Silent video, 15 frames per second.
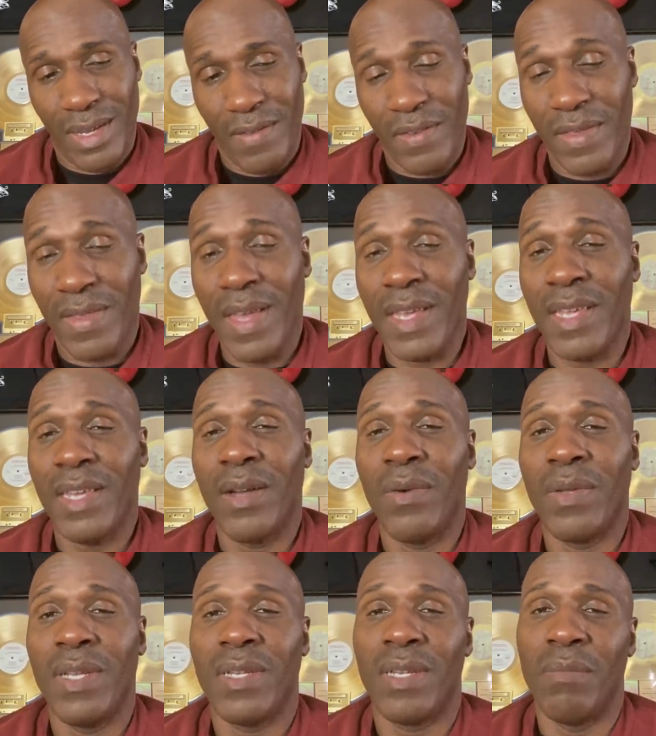If you think you're
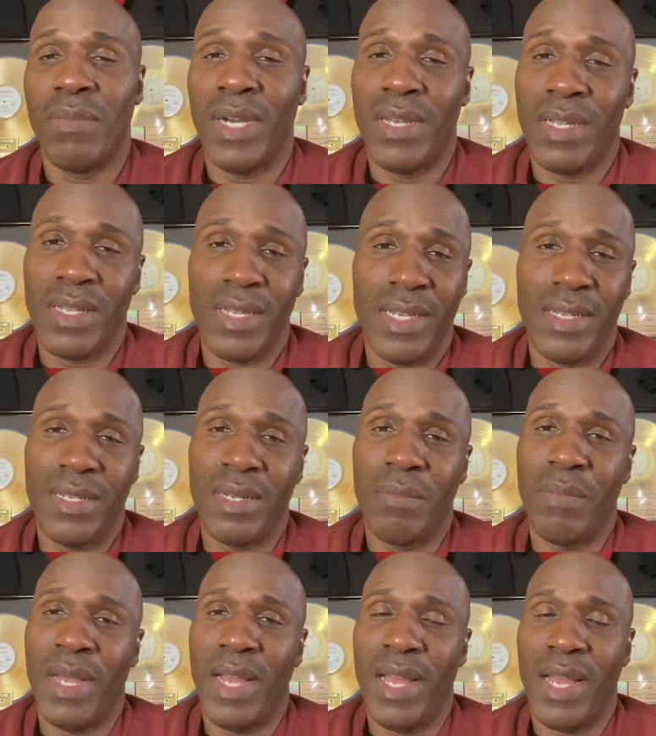going to get the money, get to the
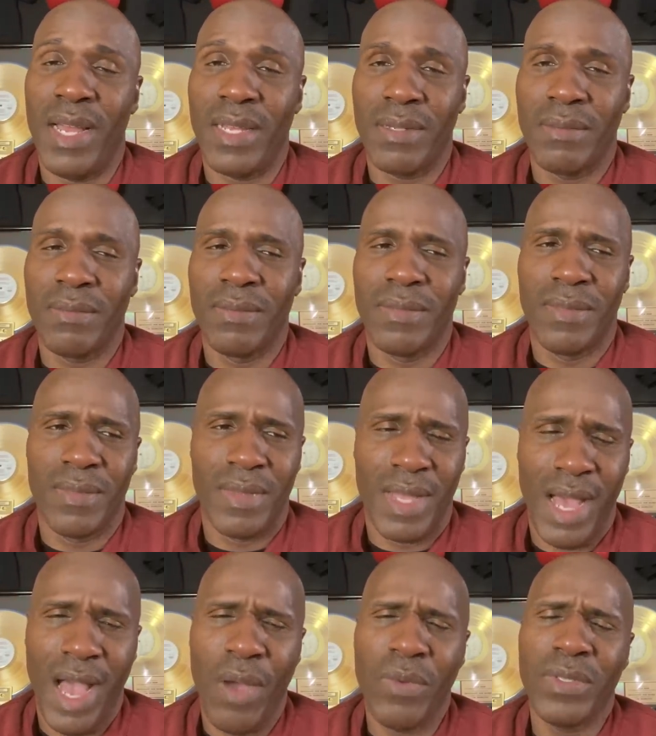bag,
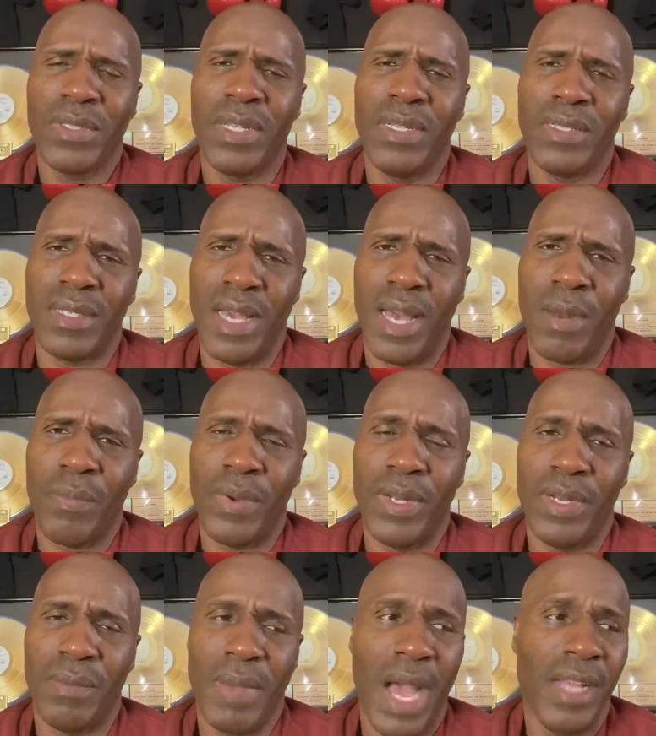I would say sign a prenup.